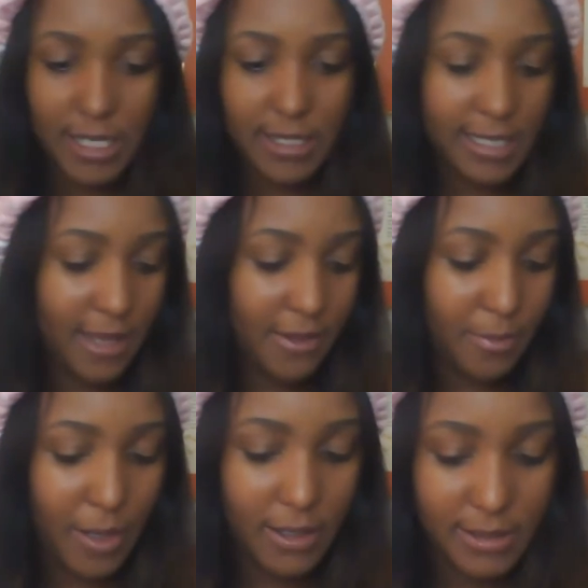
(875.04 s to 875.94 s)
these out of the
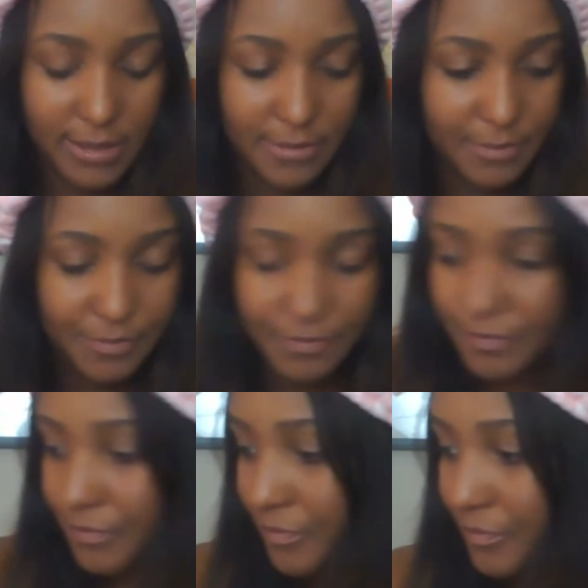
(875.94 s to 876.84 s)
box
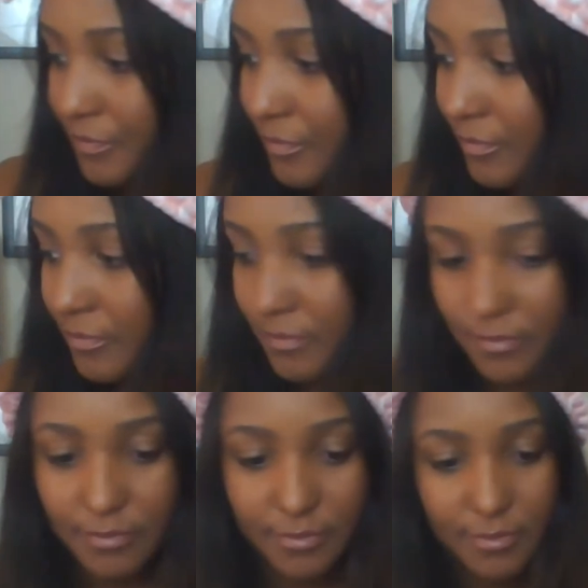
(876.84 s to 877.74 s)

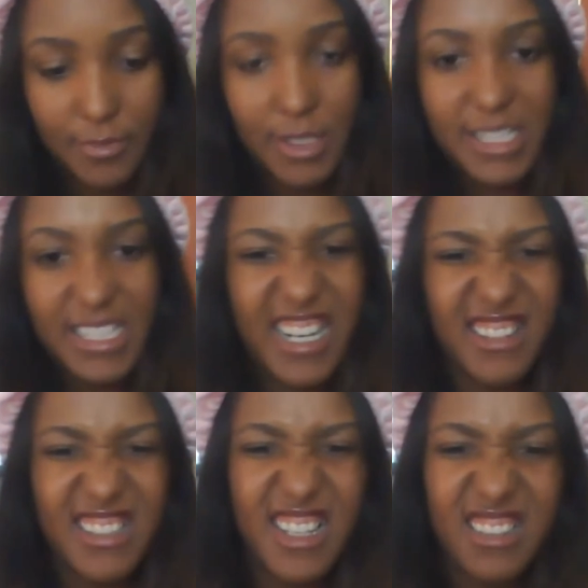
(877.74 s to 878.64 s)
because it kind of
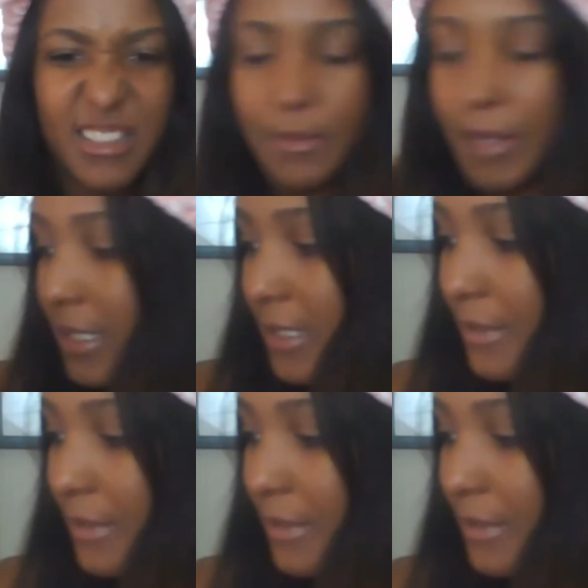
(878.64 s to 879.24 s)
looks ugly in the box.